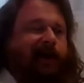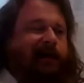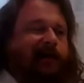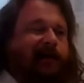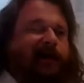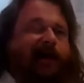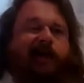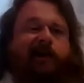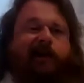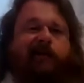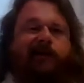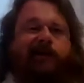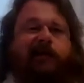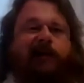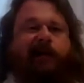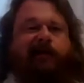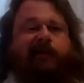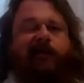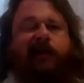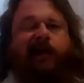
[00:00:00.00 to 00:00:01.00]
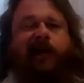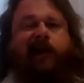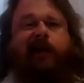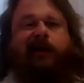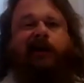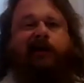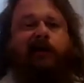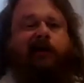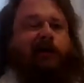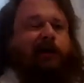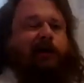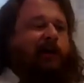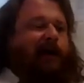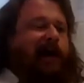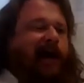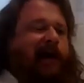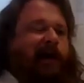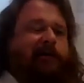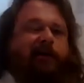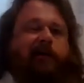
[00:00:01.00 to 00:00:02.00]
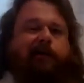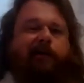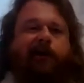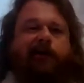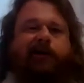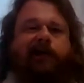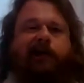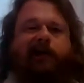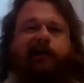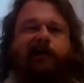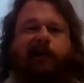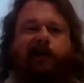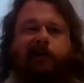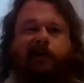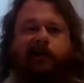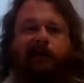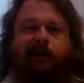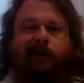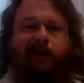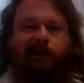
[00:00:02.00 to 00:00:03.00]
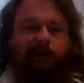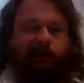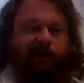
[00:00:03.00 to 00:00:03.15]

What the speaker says: I'll let you take it in there. Who are you and what do you do?